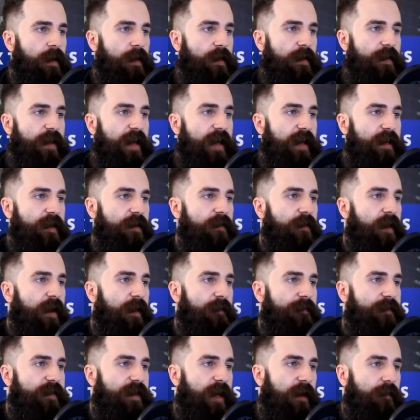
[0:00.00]
Then you
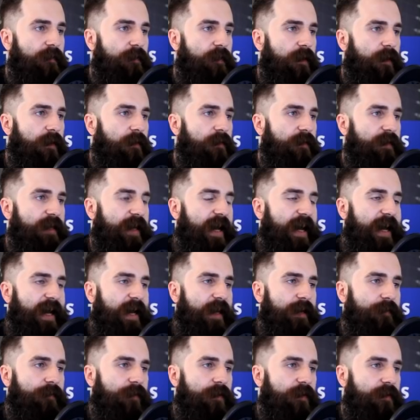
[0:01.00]
have downloads
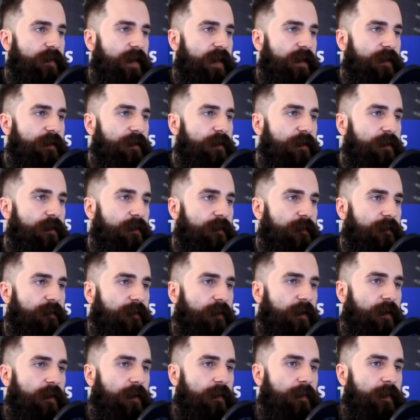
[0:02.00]
and what you can do
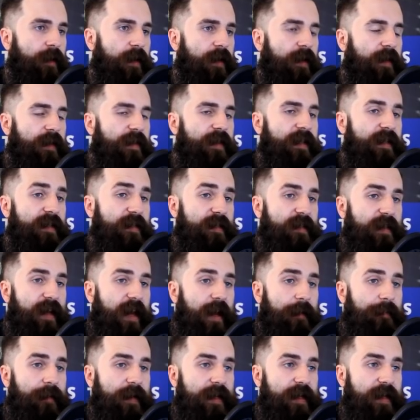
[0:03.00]
from this
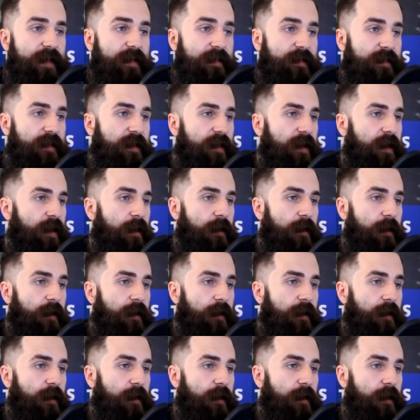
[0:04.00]
tab is